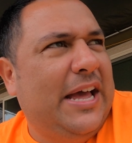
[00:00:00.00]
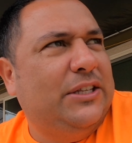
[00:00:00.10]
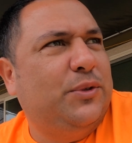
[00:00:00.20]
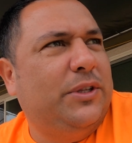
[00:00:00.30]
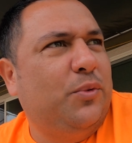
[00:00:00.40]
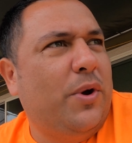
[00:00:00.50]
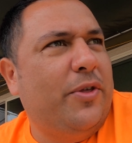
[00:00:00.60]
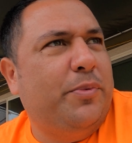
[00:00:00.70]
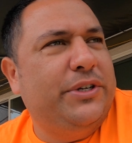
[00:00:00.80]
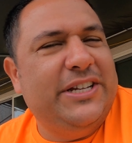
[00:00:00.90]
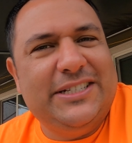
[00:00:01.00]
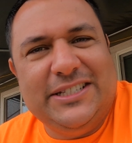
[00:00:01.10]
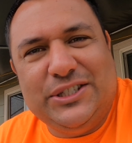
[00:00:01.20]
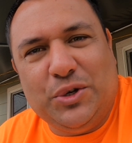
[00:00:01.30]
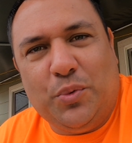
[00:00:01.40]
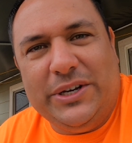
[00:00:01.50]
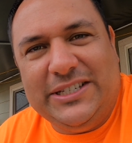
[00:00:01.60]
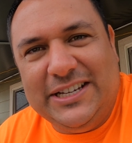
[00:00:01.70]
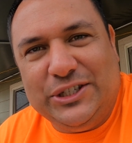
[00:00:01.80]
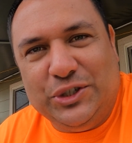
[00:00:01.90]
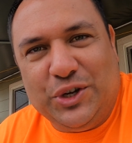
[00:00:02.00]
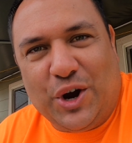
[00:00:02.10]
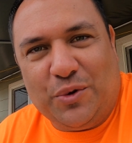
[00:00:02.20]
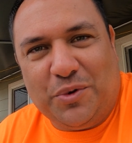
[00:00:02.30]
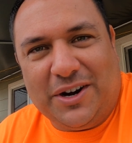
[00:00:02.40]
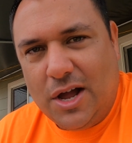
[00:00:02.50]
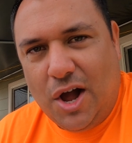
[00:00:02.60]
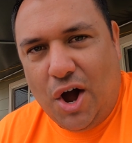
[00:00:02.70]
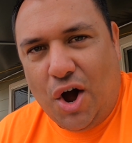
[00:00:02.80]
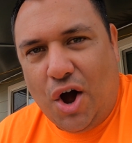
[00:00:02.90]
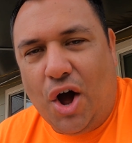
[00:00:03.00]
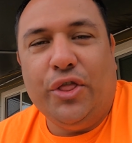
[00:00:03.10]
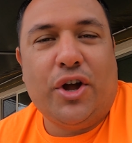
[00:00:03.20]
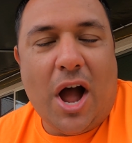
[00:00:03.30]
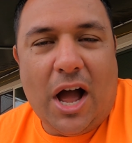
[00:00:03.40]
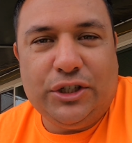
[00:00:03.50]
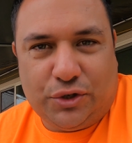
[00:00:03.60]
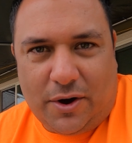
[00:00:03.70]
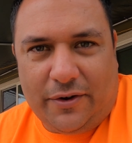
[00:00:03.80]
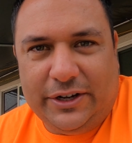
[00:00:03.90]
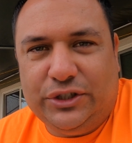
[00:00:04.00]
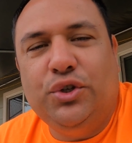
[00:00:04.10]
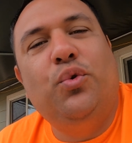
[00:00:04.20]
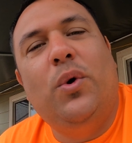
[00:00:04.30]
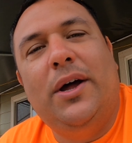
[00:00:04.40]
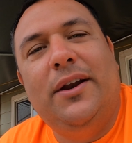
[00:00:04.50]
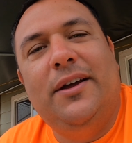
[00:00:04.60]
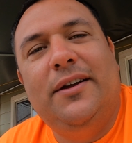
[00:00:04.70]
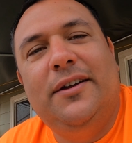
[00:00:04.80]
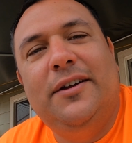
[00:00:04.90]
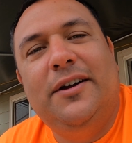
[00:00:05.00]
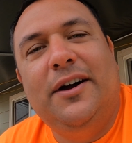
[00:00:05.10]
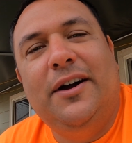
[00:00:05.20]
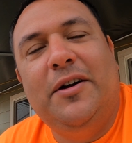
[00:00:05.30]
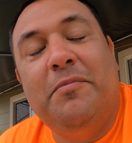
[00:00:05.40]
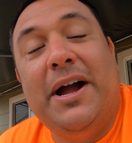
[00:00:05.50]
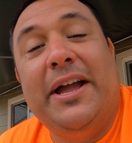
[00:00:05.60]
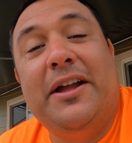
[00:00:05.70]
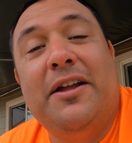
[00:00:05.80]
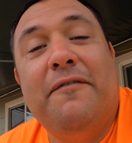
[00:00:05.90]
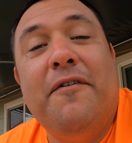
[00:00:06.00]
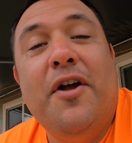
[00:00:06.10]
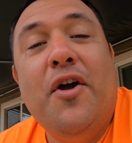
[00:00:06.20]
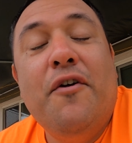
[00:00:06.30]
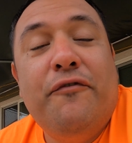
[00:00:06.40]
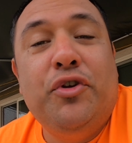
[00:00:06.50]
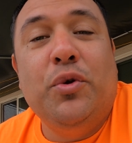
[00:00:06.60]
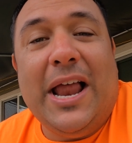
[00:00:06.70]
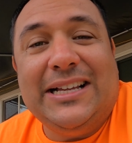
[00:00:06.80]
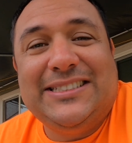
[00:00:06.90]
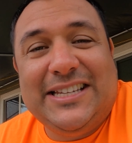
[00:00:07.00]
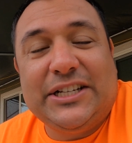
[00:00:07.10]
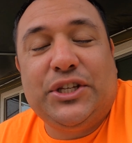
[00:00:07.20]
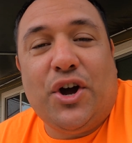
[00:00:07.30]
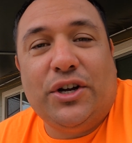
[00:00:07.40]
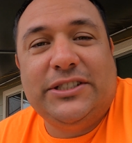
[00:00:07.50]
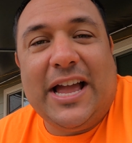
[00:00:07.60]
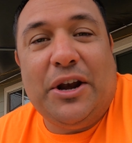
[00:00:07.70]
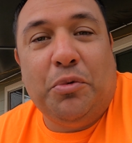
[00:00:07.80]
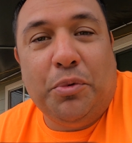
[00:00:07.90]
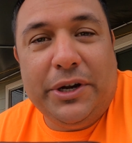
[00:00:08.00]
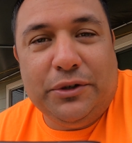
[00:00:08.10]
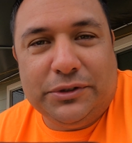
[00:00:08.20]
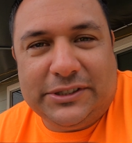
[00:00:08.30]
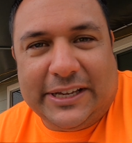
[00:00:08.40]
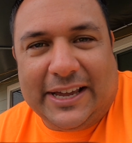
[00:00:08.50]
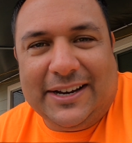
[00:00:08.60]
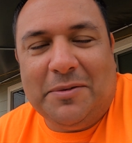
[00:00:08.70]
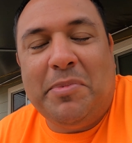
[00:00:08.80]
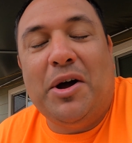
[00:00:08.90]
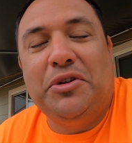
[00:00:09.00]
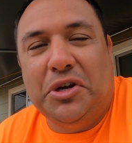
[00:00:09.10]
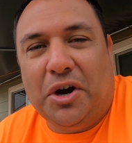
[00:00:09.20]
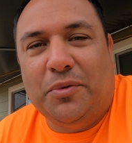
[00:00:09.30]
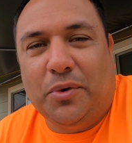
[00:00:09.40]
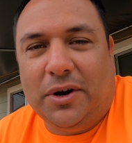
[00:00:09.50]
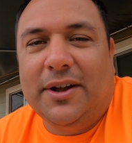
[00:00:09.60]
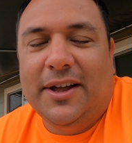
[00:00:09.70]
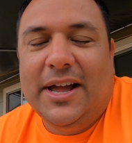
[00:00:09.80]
That's what the weather predicted, so we did do yard work. On the contrary to what my few last TikToks and Reels said about yard work,